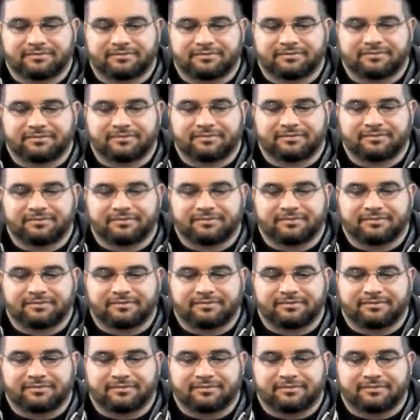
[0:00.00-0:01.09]

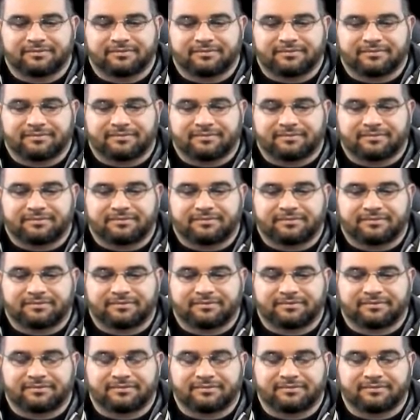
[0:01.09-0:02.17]

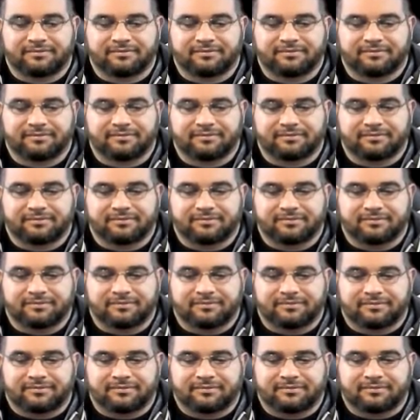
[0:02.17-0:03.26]

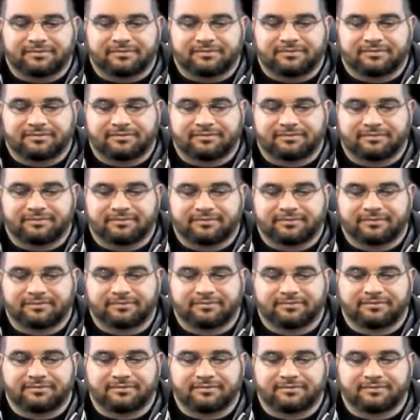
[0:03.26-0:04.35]

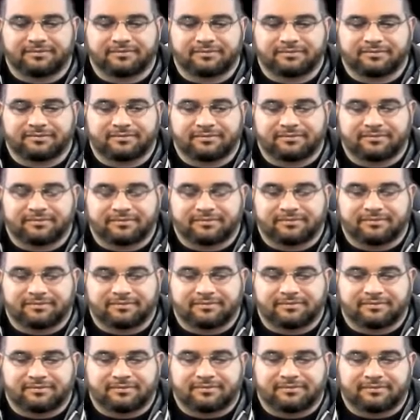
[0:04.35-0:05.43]

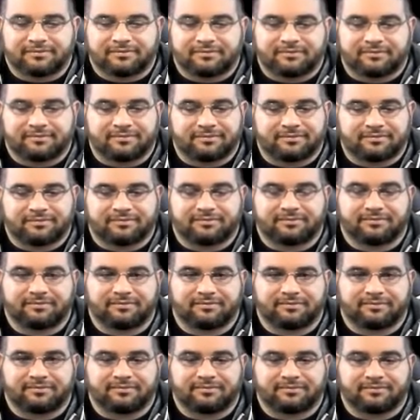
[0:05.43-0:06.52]

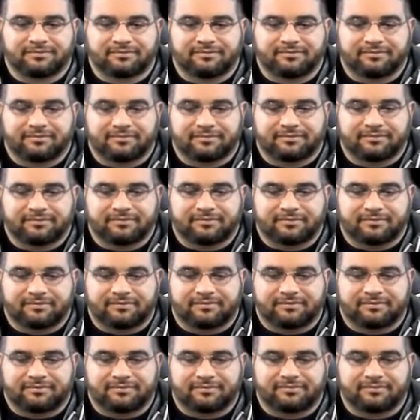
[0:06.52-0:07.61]

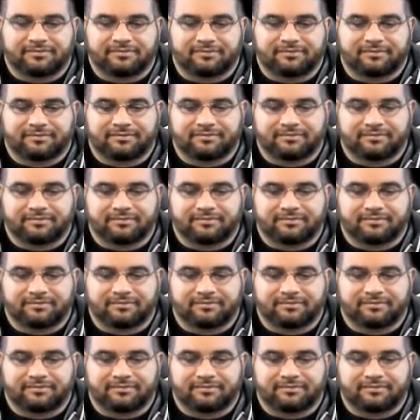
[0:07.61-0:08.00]
(silent)